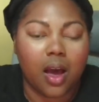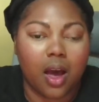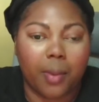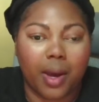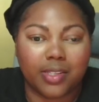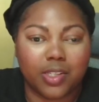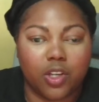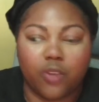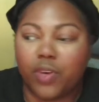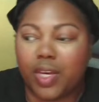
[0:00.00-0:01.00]
Also,
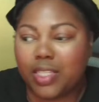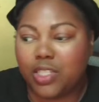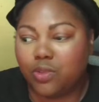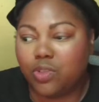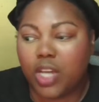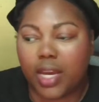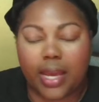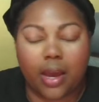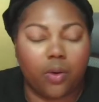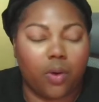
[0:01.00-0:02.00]
don't forget to check
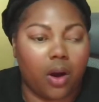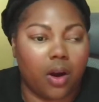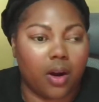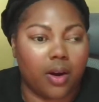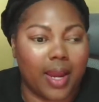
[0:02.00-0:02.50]
out our